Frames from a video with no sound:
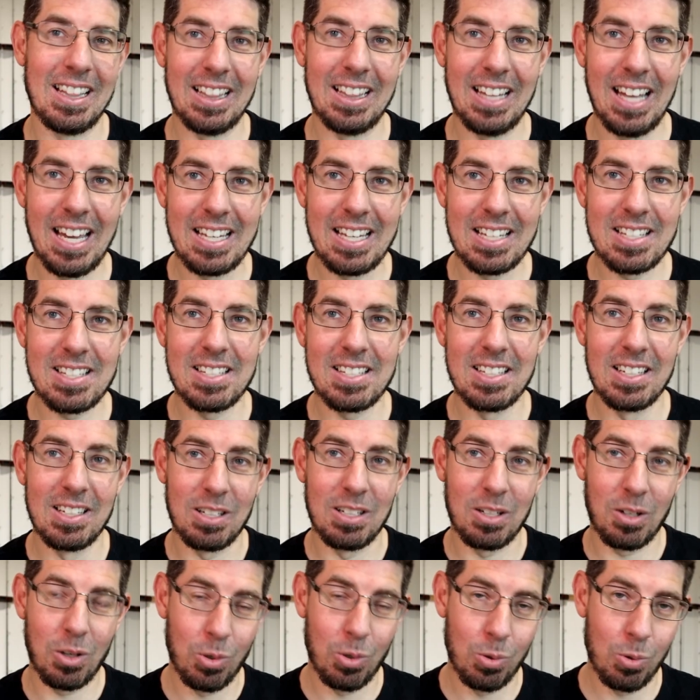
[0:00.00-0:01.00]
lakes,
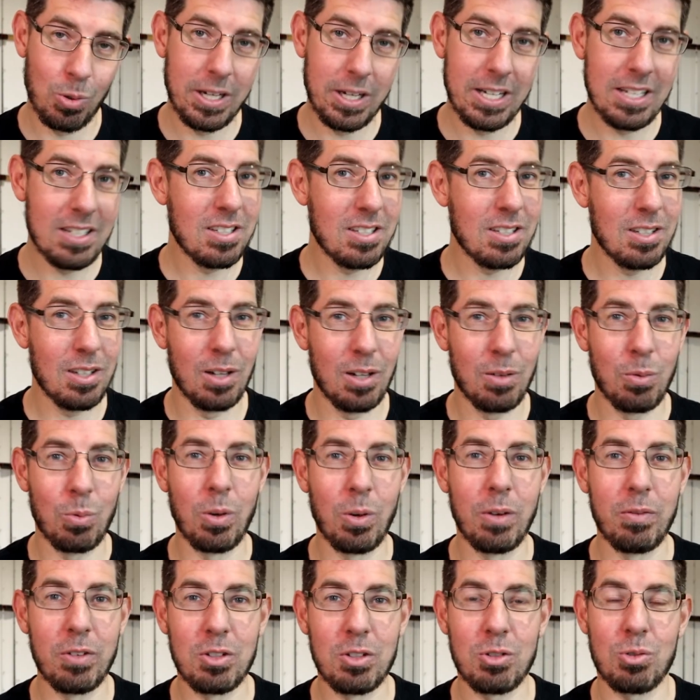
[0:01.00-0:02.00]
creeks and
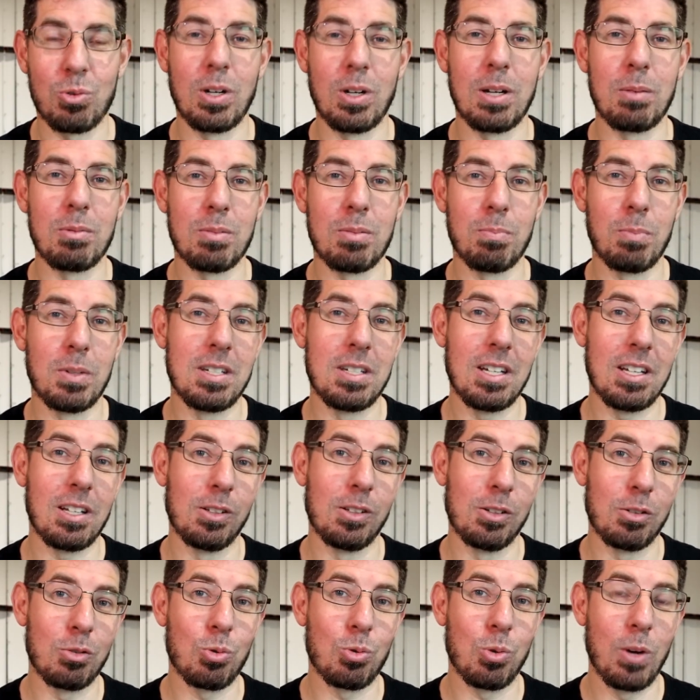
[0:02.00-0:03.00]
river streams,
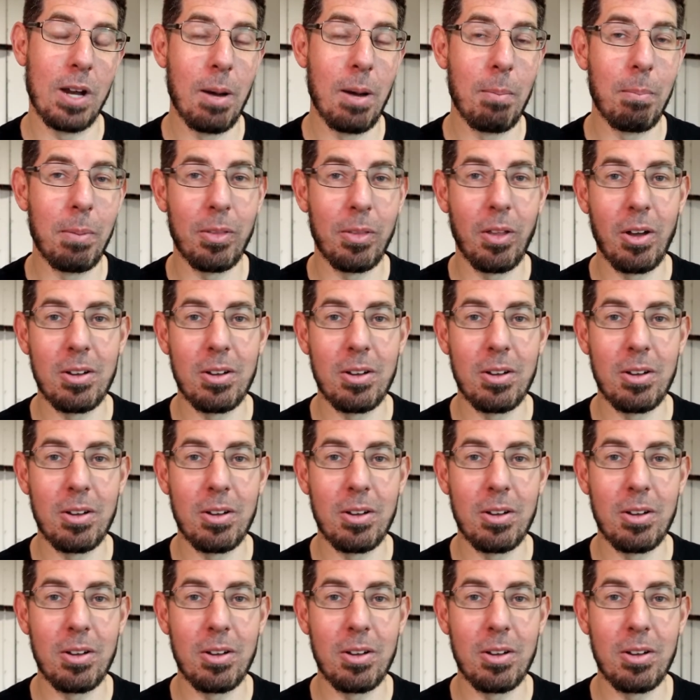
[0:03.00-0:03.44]
particularly on trout, but